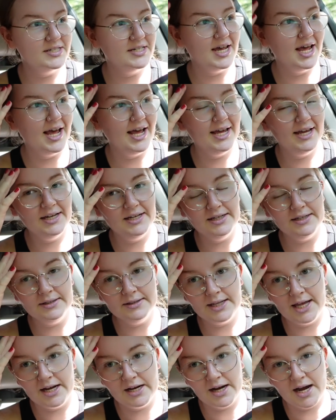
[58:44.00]
say,
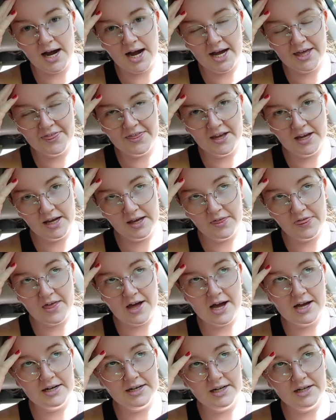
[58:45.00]
like, I think
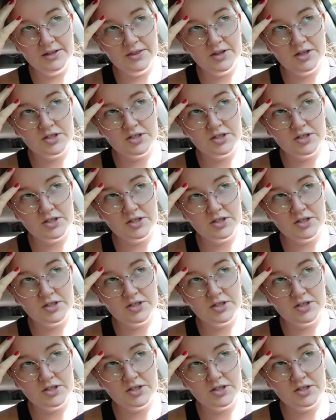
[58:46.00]
that